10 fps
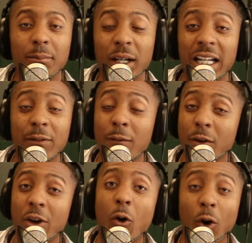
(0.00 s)
but even
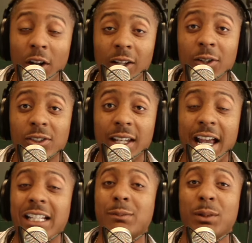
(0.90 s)
for the Oilers
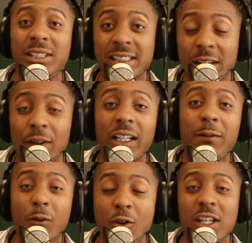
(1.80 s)
and specifically
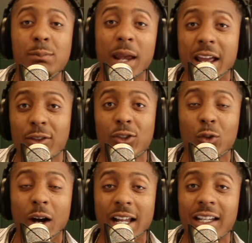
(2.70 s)
for this Panthers
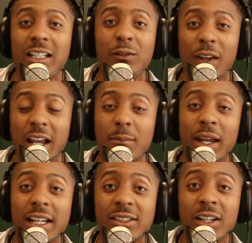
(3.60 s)
squad and its fan
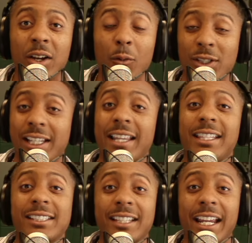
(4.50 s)
base was that
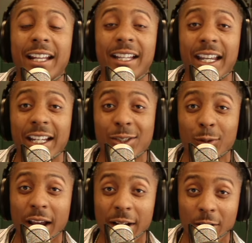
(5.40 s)
this thing did
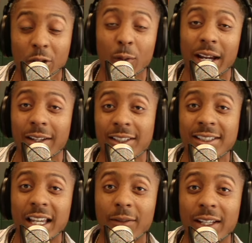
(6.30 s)
drag all the way out to
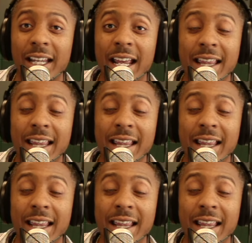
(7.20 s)
seven,